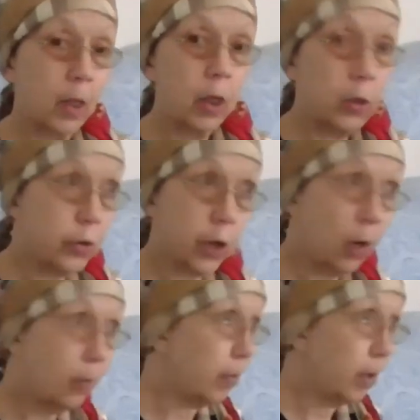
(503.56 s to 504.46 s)
You
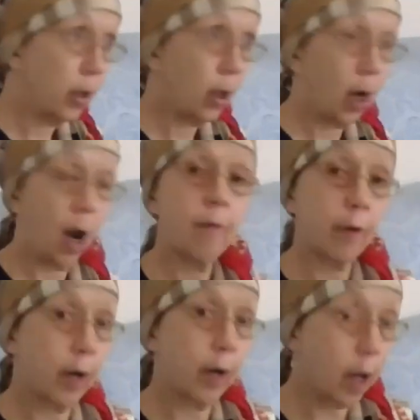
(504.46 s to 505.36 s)
don't
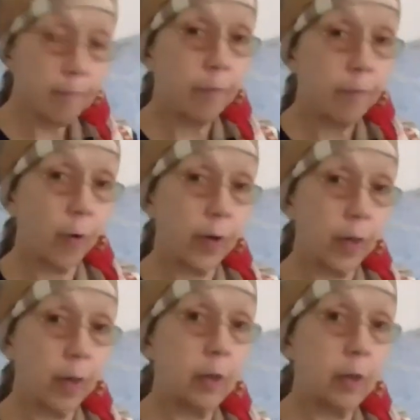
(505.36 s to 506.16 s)
cover it up for them.